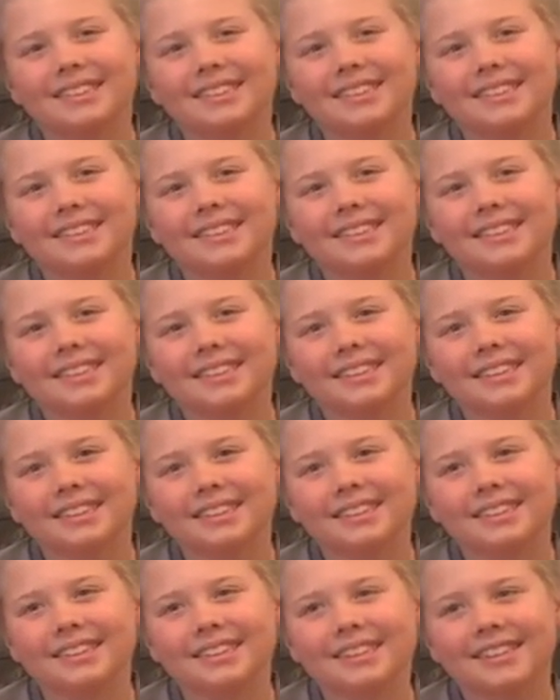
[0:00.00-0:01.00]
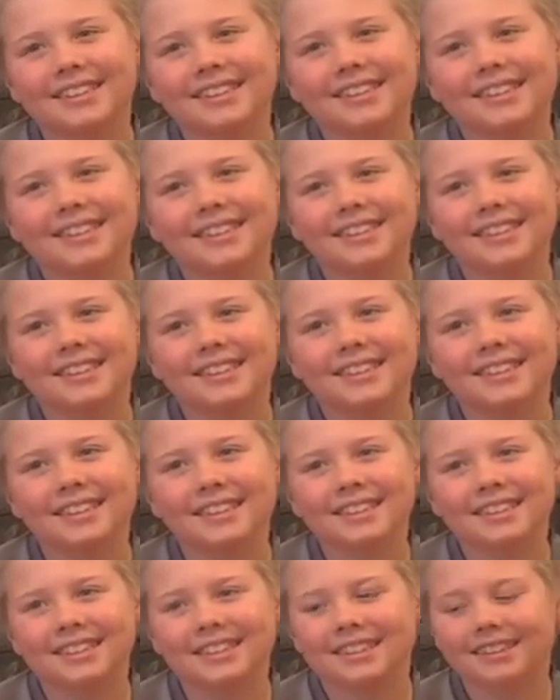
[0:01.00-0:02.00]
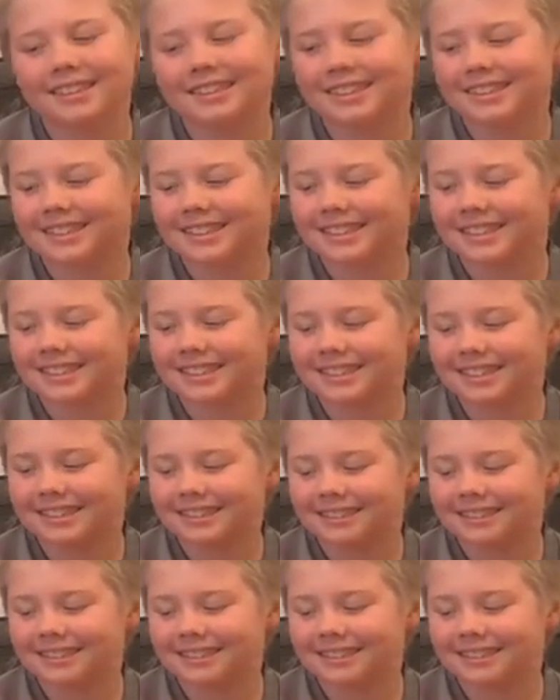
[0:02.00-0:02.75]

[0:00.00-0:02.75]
(silent)